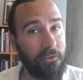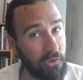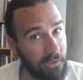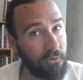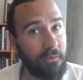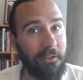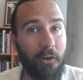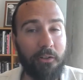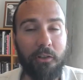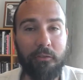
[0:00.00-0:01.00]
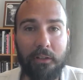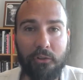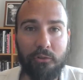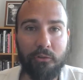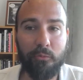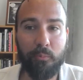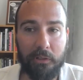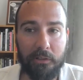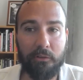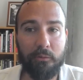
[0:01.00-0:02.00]
genuinely unconventional
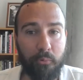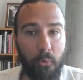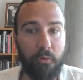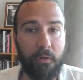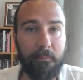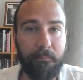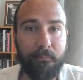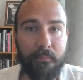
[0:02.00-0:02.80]
political program.